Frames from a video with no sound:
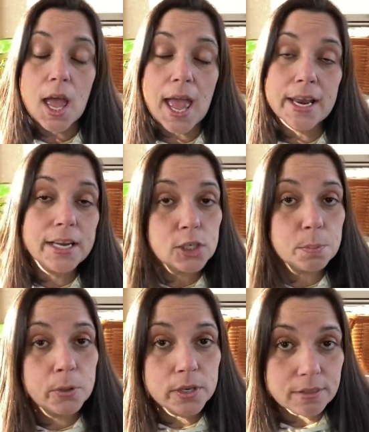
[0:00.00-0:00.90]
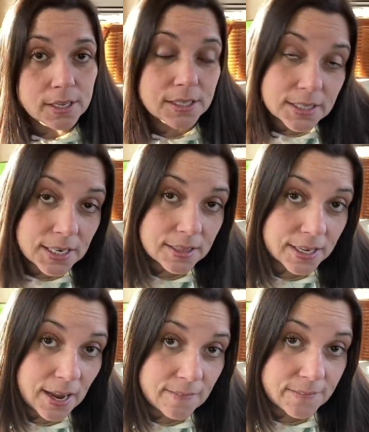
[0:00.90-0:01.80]
And I just put things in it that
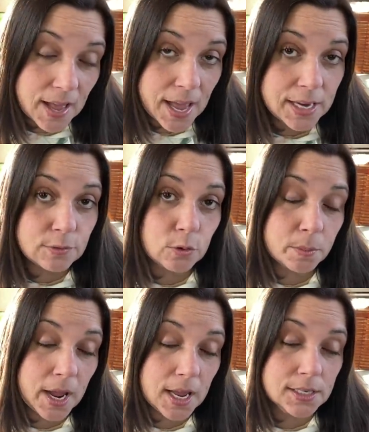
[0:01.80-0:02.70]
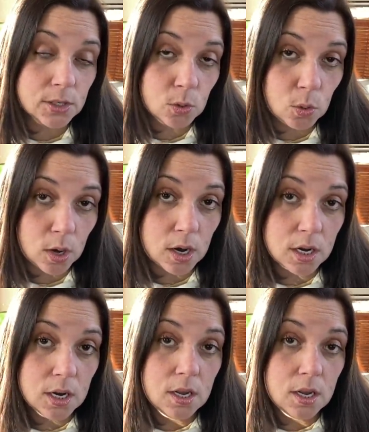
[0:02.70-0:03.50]
I find for my decor